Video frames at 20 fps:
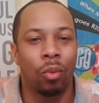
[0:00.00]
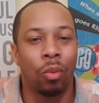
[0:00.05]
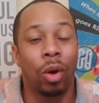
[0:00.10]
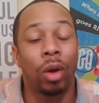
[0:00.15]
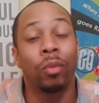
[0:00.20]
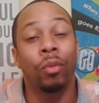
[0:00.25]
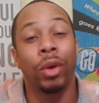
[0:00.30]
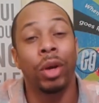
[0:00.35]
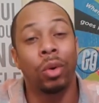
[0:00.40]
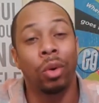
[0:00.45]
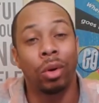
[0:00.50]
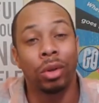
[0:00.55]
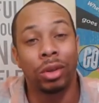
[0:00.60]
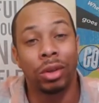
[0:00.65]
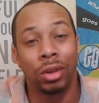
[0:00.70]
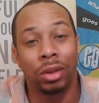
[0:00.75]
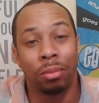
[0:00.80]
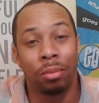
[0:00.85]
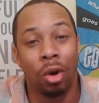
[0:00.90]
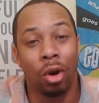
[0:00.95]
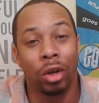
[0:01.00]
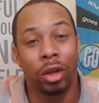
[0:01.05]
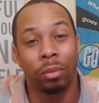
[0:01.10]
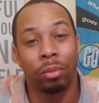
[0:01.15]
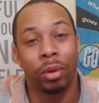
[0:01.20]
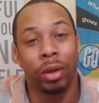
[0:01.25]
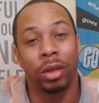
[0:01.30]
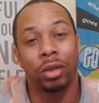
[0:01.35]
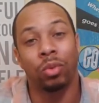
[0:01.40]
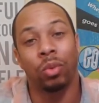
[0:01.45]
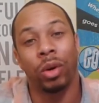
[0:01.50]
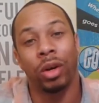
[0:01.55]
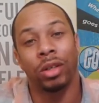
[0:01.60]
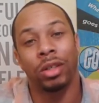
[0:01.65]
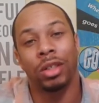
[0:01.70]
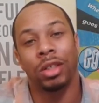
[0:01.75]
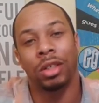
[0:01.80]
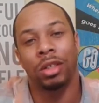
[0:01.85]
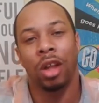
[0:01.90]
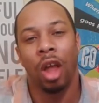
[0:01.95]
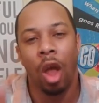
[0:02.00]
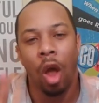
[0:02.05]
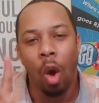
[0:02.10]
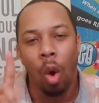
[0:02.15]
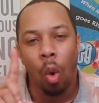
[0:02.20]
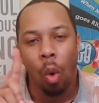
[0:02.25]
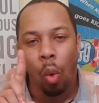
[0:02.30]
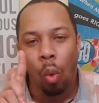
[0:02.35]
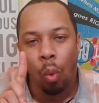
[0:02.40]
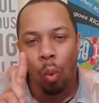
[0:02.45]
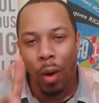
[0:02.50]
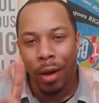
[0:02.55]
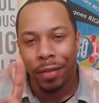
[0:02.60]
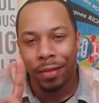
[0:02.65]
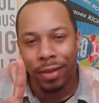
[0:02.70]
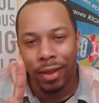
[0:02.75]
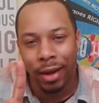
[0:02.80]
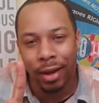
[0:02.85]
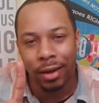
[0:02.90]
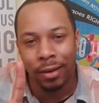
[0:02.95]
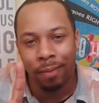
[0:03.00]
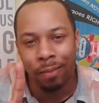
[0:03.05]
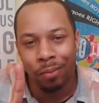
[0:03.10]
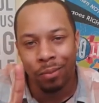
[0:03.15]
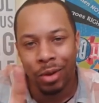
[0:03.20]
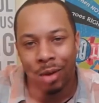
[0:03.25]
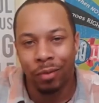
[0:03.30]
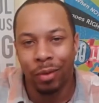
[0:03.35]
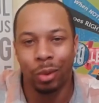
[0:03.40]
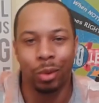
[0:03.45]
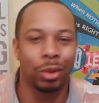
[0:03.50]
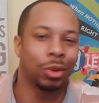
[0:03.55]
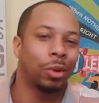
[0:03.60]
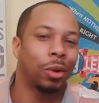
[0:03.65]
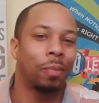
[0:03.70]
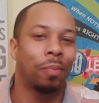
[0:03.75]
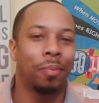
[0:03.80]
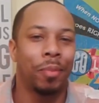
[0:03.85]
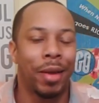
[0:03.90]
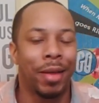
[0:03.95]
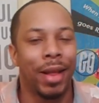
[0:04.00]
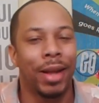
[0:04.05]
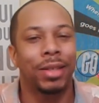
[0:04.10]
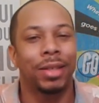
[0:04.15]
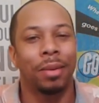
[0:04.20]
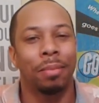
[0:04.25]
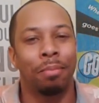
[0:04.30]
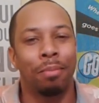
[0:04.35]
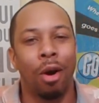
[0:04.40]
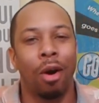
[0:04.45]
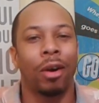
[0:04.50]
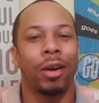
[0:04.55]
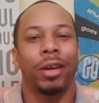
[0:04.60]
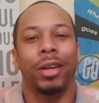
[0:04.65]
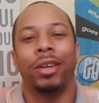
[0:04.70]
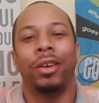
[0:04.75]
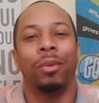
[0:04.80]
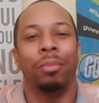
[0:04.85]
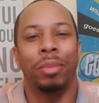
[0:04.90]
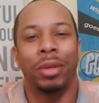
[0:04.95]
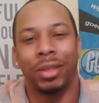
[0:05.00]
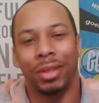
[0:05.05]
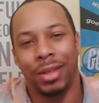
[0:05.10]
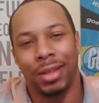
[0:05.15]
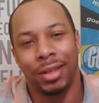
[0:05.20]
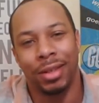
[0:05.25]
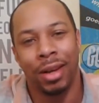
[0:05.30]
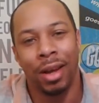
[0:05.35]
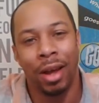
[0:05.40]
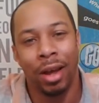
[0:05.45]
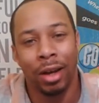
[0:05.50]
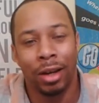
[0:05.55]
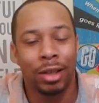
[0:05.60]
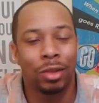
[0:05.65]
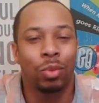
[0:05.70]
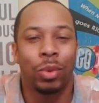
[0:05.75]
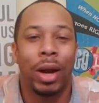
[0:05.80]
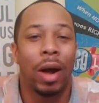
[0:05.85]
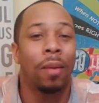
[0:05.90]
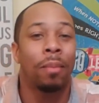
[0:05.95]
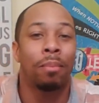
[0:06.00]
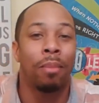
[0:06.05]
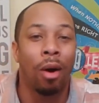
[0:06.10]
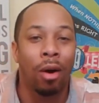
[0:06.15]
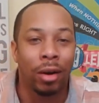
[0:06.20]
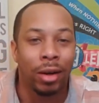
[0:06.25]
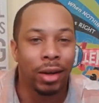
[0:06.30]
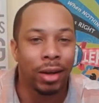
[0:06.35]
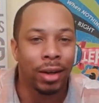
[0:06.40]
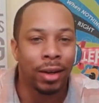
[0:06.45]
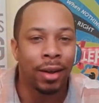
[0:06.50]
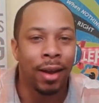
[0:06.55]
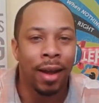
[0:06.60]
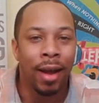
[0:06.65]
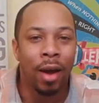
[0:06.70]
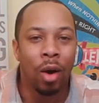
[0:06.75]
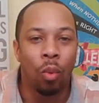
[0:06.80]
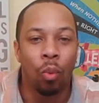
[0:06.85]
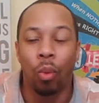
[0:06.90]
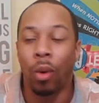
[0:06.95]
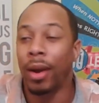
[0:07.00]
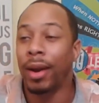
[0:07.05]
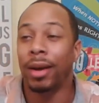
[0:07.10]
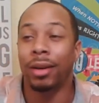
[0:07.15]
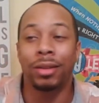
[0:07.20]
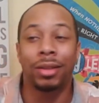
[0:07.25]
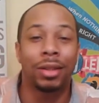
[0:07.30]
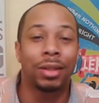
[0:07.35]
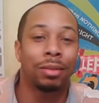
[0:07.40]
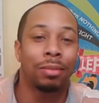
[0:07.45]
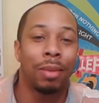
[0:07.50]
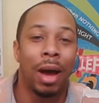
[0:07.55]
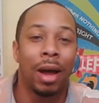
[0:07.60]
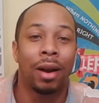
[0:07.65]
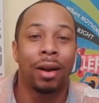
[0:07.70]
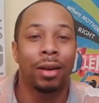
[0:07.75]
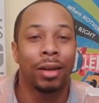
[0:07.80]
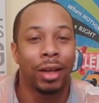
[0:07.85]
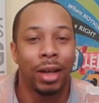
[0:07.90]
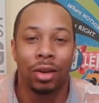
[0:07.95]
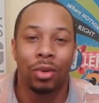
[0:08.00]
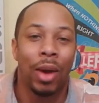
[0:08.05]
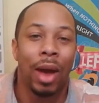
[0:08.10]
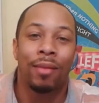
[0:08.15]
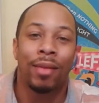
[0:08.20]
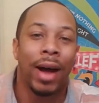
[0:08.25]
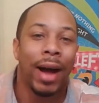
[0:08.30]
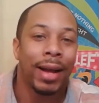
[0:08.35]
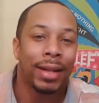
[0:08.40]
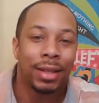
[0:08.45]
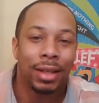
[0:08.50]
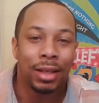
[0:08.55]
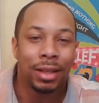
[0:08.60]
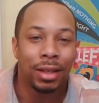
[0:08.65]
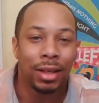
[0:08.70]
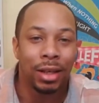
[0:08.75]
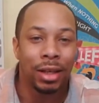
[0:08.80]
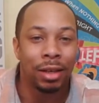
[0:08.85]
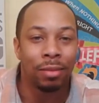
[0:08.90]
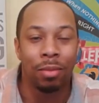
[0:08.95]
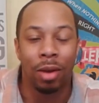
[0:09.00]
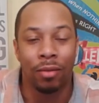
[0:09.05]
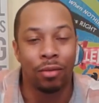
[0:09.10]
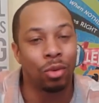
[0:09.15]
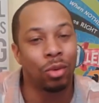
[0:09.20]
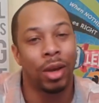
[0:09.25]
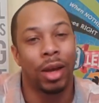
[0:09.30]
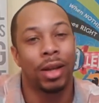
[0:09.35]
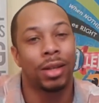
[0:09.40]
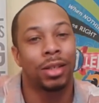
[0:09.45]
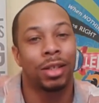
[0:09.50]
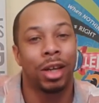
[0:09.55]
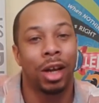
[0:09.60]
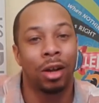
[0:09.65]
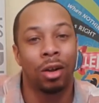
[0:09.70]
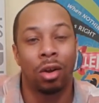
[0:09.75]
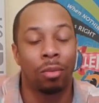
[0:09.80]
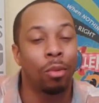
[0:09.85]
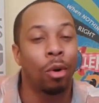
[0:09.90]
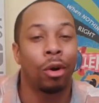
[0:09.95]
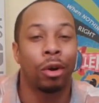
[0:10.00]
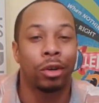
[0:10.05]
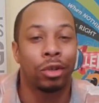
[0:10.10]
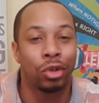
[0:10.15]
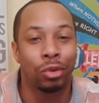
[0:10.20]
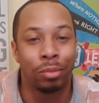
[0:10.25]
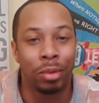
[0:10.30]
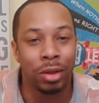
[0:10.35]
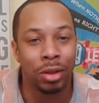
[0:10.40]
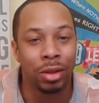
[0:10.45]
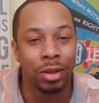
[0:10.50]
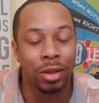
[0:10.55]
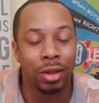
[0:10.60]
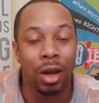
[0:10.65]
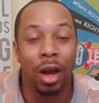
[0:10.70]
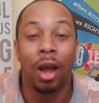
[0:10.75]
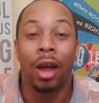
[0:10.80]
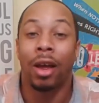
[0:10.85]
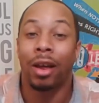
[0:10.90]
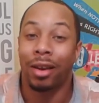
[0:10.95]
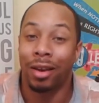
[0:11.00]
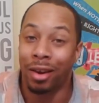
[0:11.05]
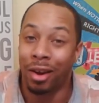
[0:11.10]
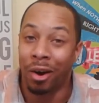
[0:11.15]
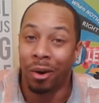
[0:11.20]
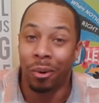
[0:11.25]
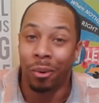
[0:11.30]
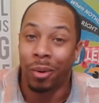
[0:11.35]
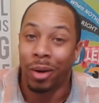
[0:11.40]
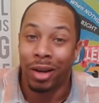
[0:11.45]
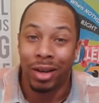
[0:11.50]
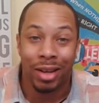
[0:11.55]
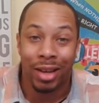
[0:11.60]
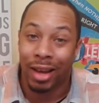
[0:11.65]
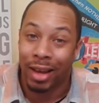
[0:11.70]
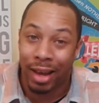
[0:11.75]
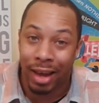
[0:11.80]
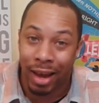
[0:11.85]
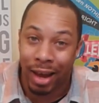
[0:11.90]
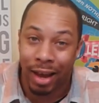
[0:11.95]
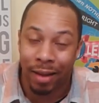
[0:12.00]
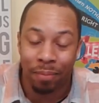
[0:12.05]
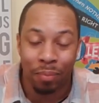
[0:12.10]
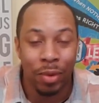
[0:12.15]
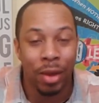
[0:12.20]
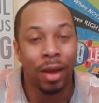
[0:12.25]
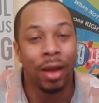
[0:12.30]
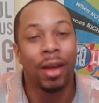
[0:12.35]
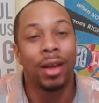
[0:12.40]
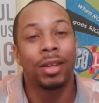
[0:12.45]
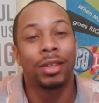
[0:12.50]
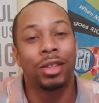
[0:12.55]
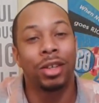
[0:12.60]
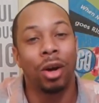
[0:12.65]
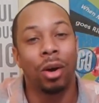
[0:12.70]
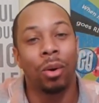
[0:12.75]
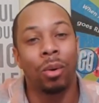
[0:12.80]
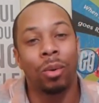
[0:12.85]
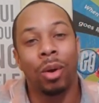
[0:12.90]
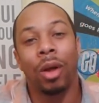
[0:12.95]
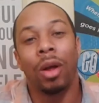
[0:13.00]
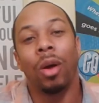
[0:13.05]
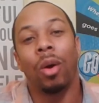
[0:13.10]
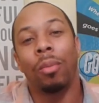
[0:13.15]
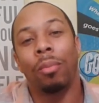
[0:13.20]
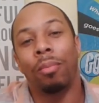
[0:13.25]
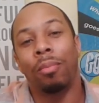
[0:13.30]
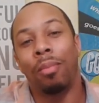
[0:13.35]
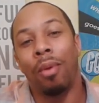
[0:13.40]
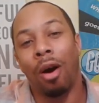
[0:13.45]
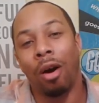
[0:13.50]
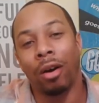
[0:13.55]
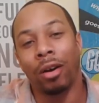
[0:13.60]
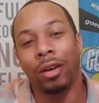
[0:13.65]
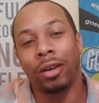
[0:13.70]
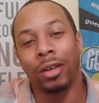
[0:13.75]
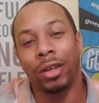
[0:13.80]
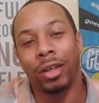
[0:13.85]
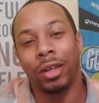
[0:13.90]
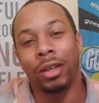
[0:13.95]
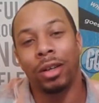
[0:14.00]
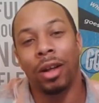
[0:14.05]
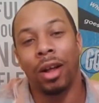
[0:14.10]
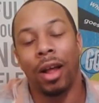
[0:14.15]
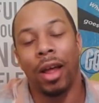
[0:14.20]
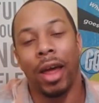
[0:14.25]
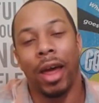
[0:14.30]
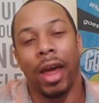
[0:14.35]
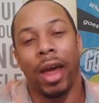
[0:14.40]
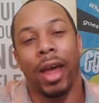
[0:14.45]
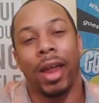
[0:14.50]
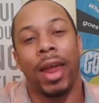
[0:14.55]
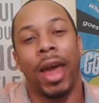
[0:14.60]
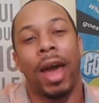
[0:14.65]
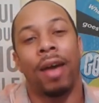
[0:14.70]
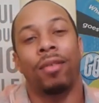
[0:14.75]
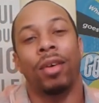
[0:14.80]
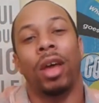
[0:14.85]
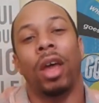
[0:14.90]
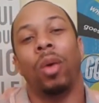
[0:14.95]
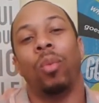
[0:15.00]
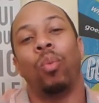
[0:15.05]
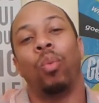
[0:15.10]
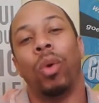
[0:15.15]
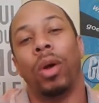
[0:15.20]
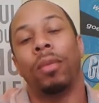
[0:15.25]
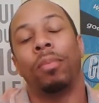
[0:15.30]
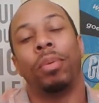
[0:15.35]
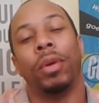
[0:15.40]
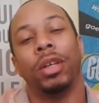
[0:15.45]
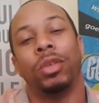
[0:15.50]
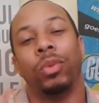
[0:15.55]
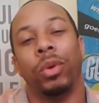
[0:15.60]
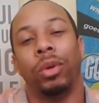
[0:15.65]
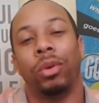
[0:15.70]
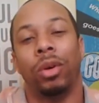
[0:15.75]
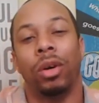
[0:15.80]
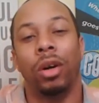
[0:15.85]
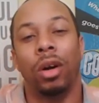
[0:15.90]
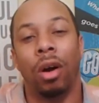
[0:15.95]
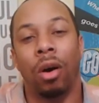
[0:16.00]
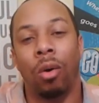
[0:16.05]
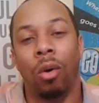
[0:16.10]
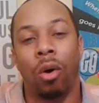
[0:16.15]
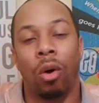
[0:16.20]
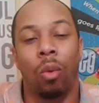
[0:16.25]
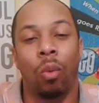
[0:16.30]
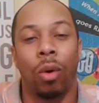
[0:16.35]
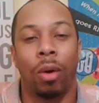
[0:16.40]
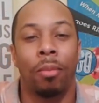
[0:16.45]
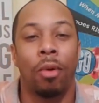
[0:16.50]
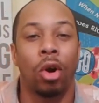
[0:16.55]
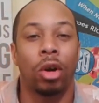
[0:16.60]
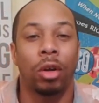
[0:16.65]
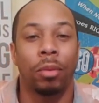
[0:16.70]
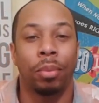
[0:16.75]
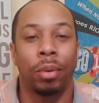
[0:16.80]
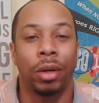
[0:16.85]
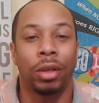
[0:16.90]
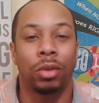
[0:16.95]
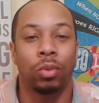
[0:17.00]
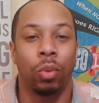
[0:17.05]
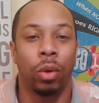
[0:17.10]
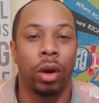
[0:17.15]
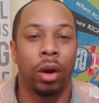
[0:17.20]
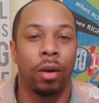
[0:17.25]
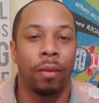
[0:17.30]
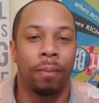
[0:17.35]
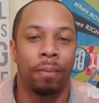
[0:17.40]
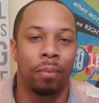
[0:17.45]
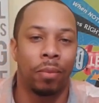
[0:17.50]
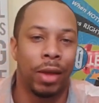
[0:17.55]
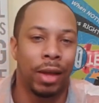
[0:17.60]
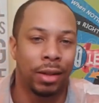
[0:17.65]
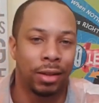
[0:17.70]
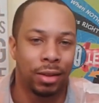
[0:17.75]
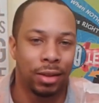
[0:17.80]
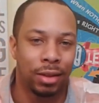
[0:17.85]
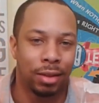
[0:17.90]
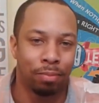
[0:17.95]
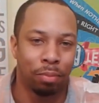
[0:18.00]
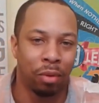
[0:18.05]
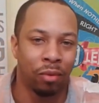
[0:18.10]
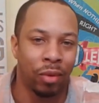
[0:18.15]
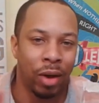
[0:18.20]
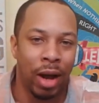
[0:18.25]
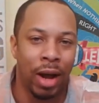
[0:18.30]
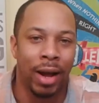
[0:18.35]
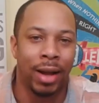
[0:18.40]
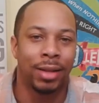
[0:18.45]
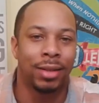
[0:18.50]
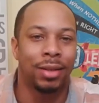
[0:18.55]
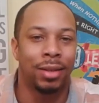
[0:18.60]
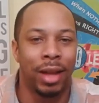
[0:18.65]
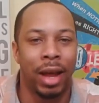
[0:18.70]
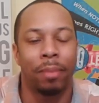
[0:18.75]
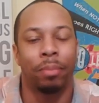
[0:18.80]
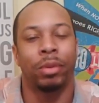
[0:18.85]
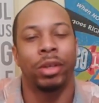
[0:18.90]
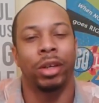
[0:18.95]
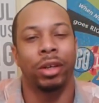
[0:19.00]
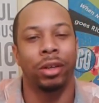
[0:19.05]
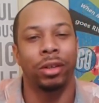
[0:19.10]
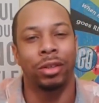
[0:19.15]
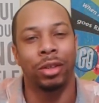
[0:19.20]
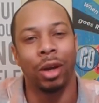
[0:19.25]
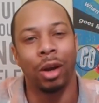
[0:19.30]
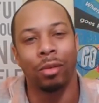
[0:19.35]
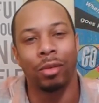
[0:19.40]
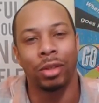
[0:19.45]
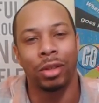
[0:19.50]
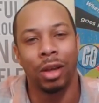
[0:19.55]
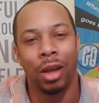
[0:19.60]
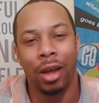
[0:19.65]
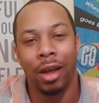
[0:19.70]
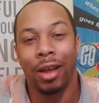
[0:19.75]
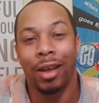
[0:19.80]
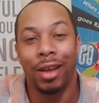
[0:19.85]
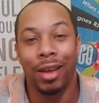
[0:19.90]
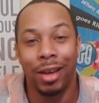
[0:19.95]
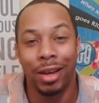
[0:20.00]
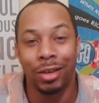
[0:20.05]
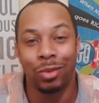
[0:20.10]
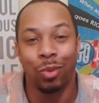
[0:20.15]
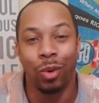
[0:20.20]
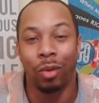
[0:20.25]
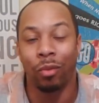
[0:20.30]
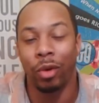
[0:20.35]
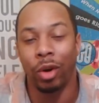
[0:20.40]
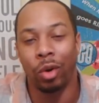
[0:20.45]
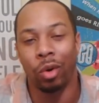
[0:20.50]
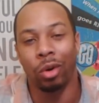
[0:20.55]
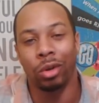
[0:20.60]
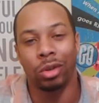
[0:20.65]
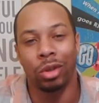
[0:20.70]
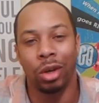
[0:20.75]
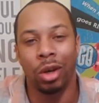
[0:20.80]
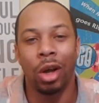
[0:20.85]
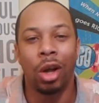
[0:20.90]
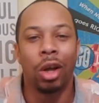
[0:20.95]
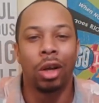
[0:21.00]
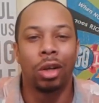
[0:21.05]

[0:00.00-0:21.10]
One recourse is the marketplace where it's just one thing to focus on, and that's marketing your business. Because without marketing, what else does matter? Can you have an IT team if you can't sell or market your business? No, you can't. So, marketing and having a one place where you can go or one marketplace where it provides that particular service is one recourse.